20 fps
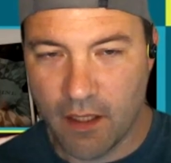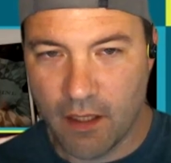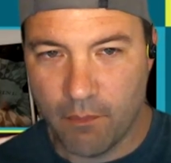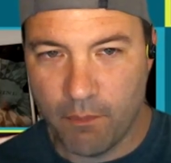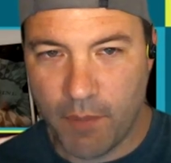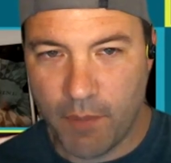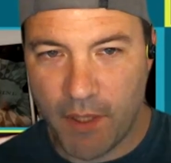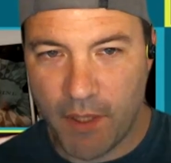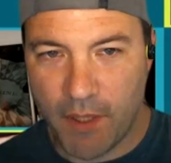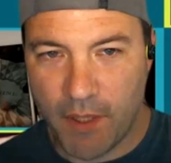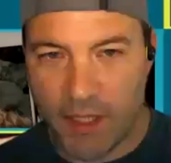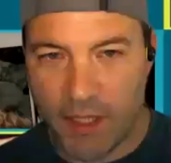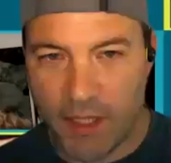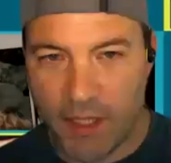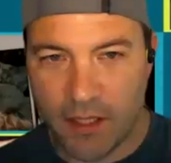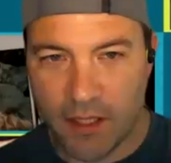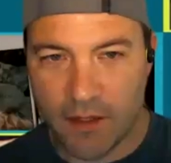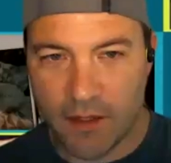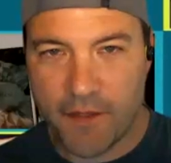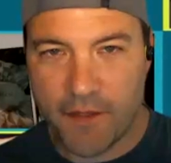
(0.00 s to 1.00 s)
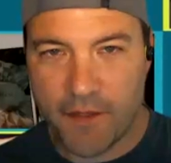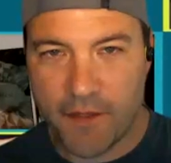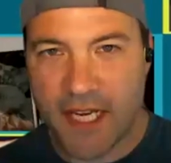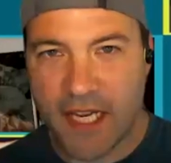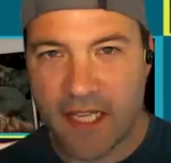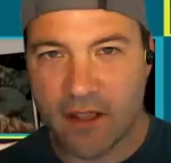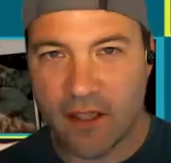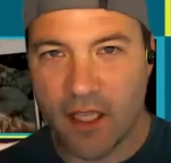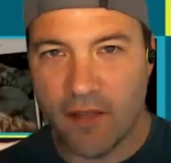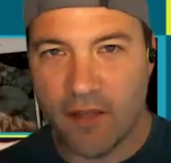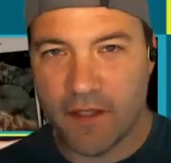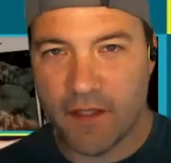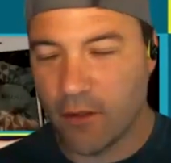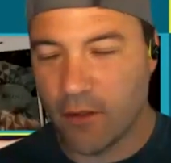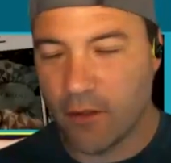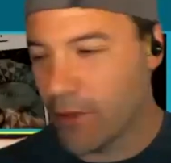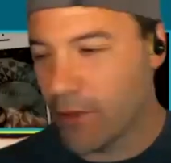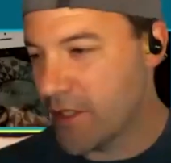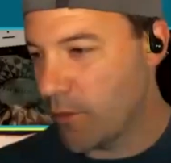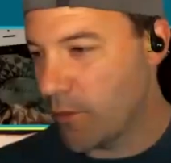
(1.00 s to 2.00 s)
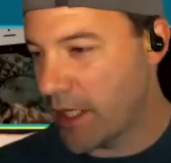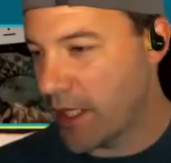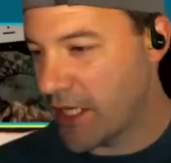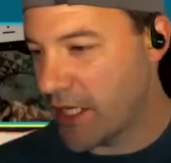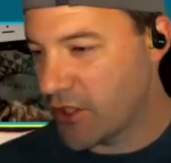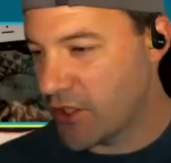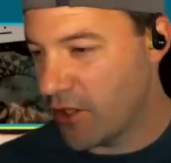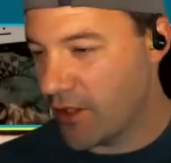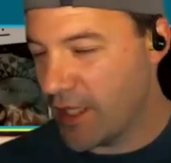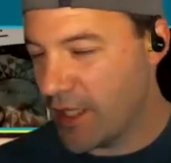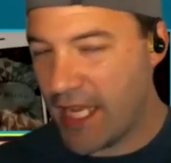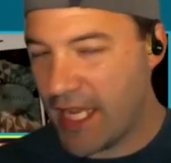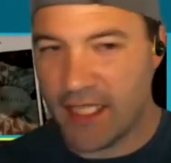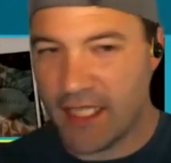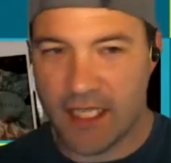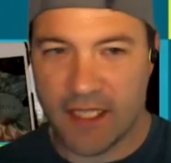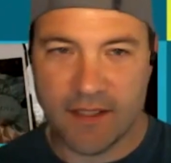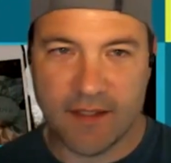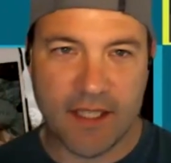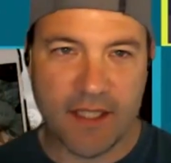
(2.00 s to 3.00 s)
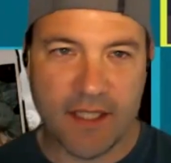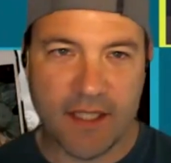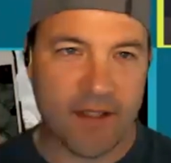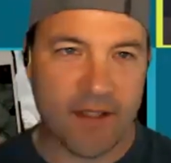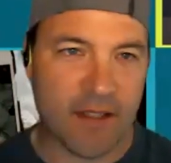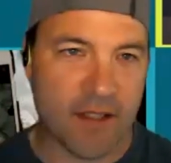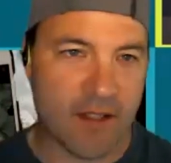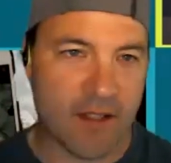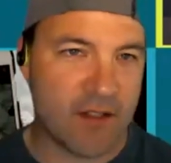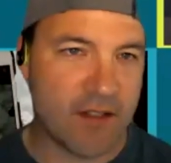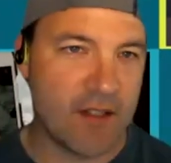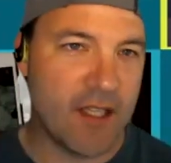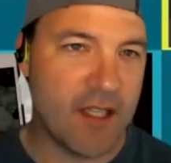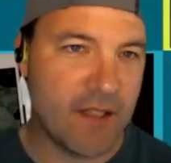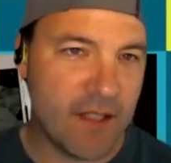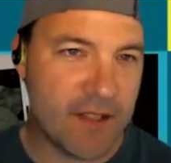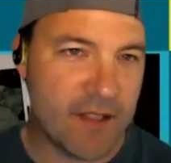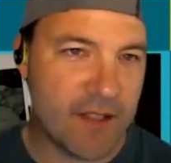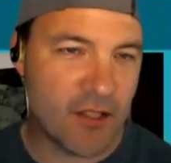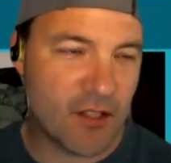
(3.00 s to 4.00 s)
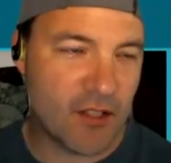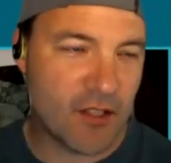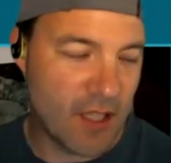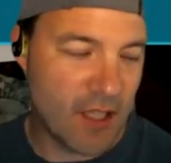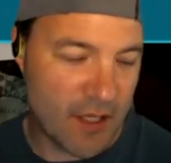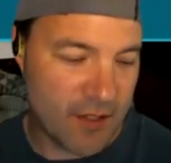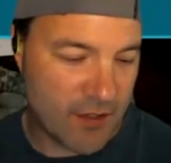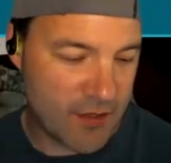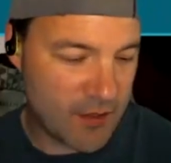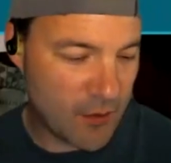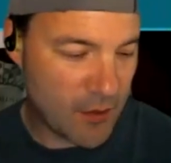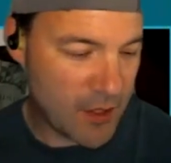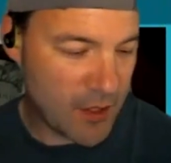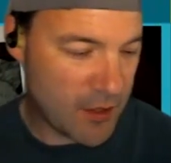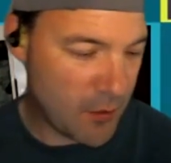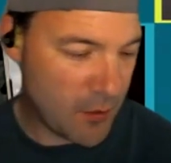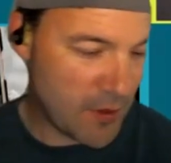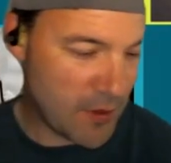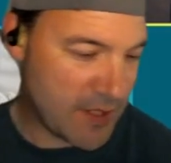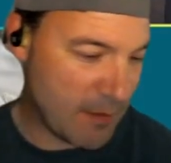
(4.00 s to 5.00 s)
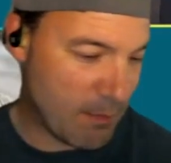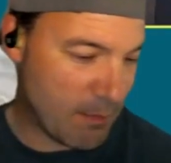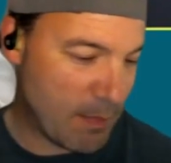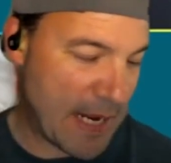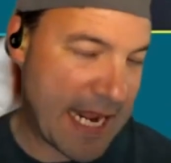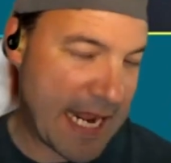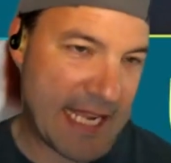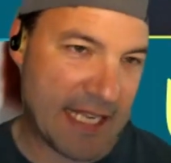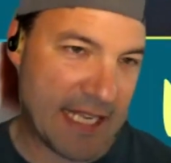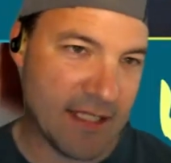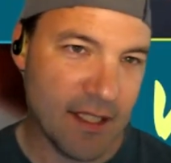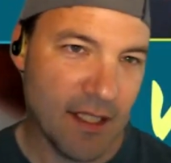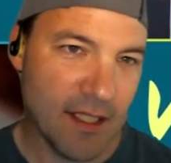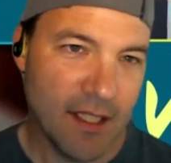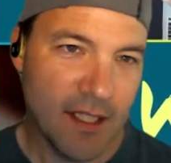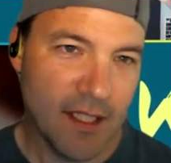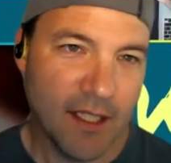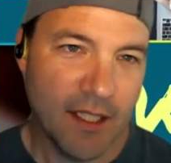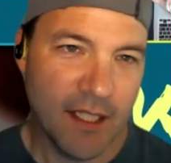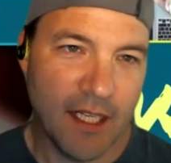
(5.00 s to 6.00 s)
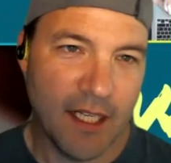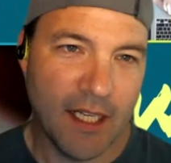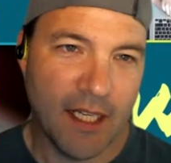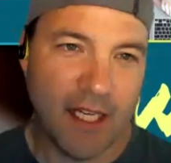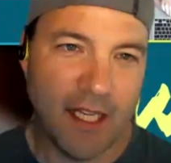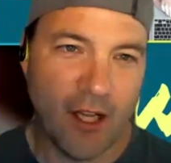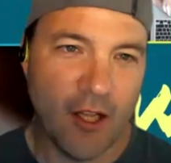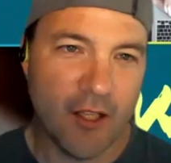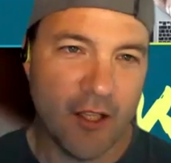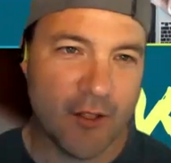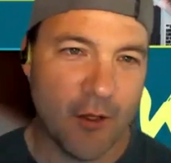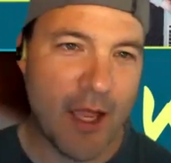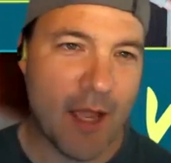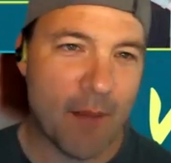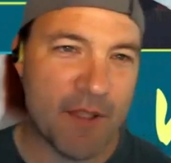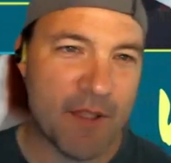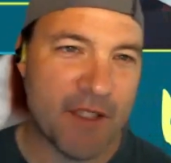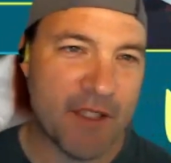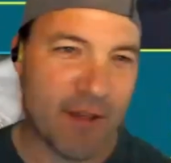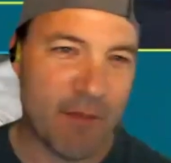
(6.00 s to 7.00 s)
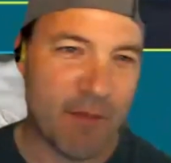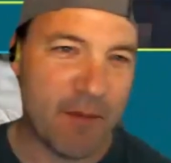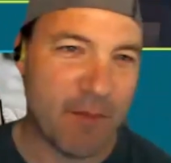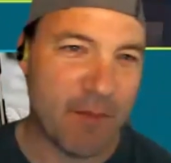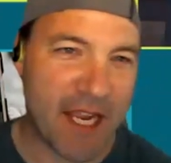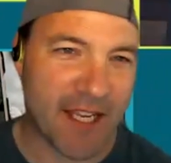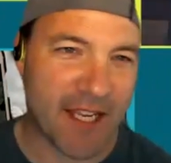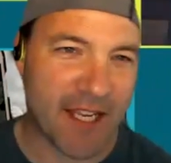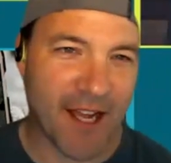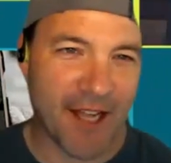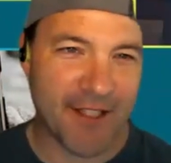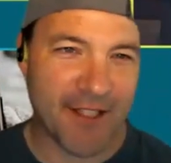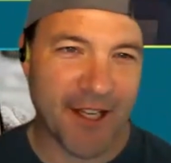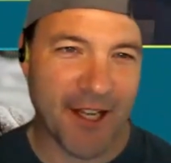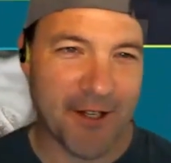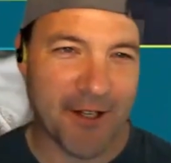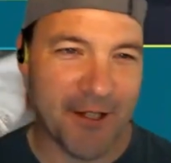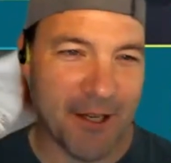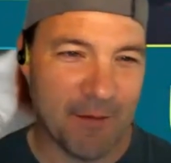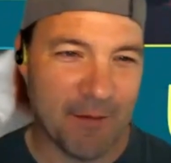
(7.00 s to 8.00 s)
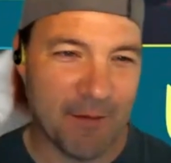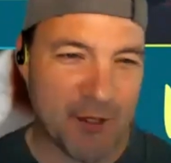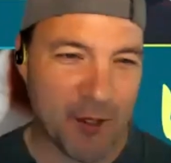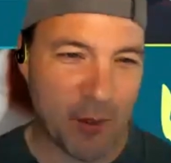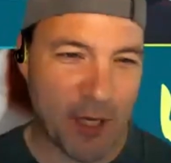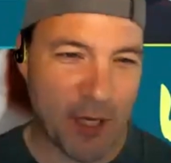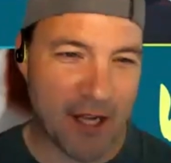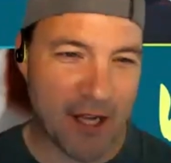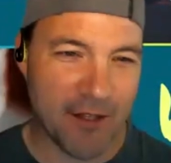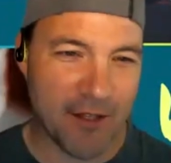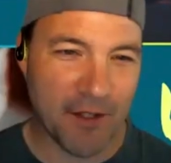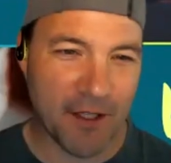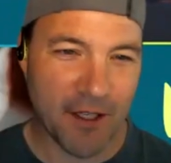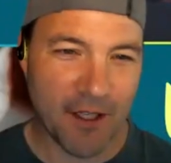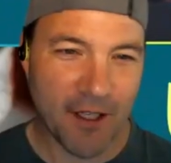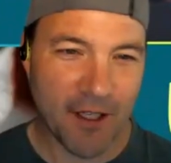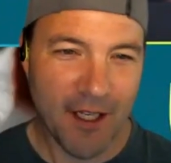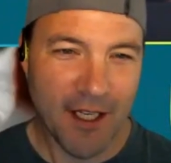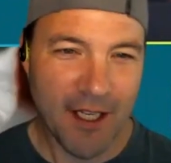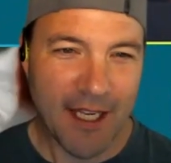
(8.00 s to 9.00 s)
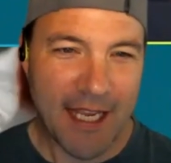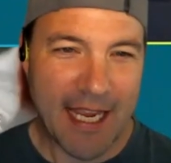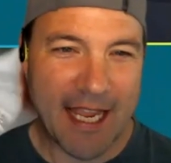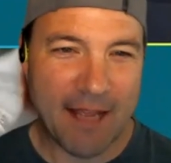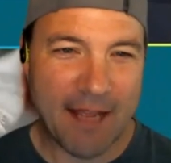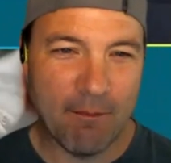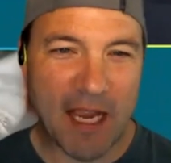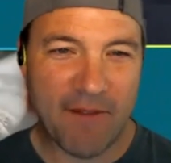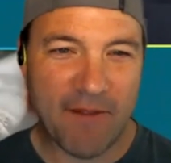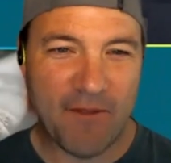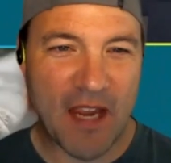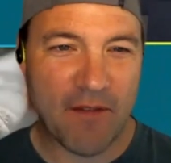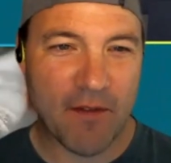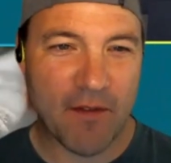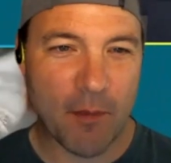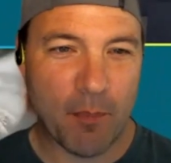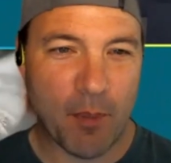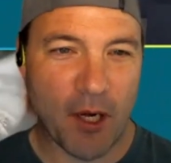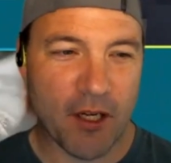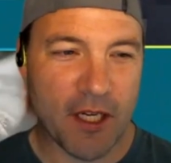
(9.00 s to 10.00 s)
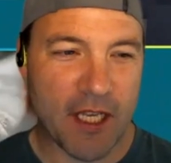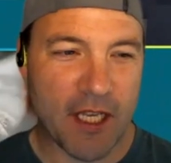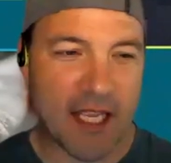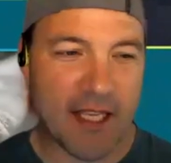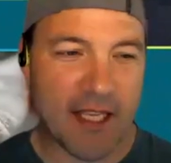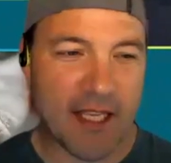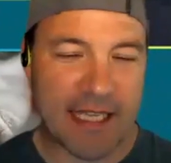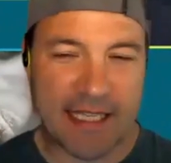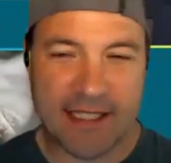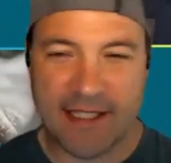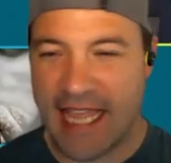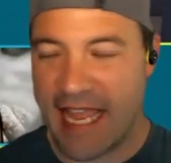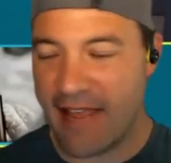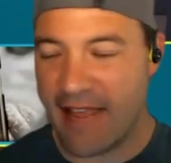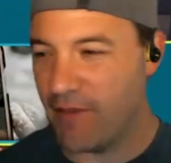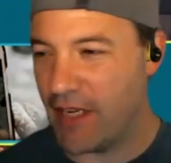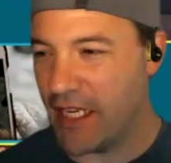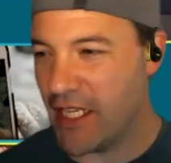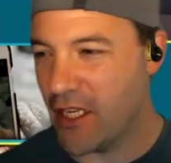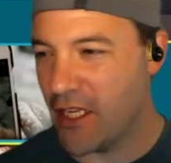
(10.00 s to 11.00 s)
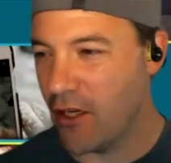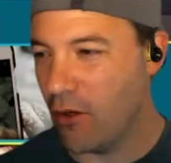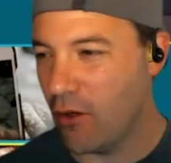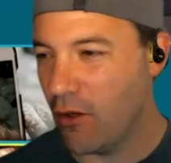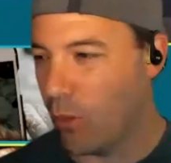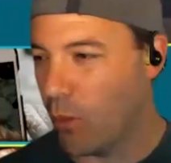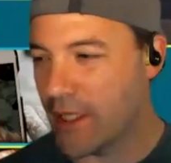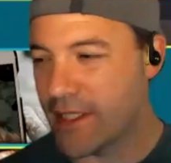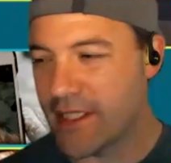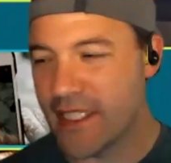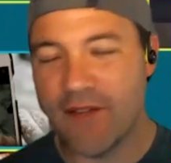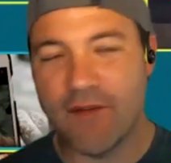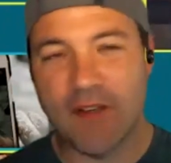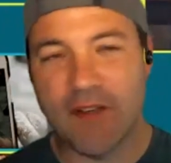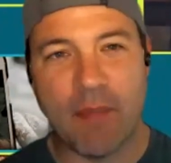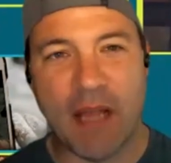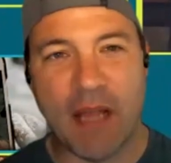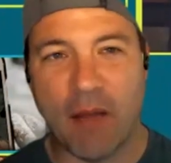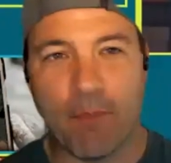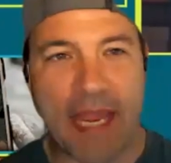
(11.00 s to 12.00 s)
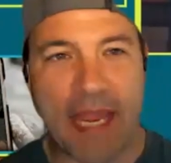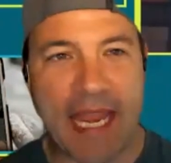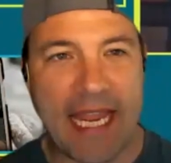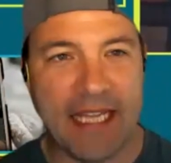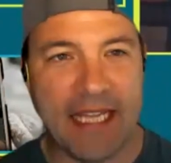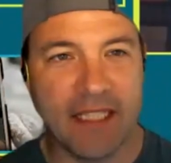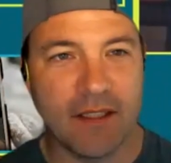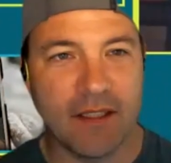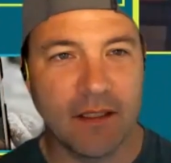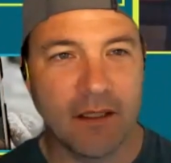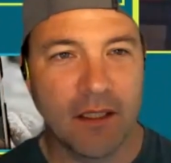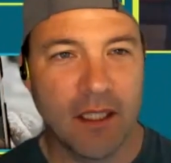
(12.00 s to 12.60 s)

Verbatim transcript: but the thing I love and the reason why I show that is this is a this is a, a student who is in band uh, also happens to be my goddaughter, and I'm so proud of her. And my favorite part is, is that video wasn't even about band.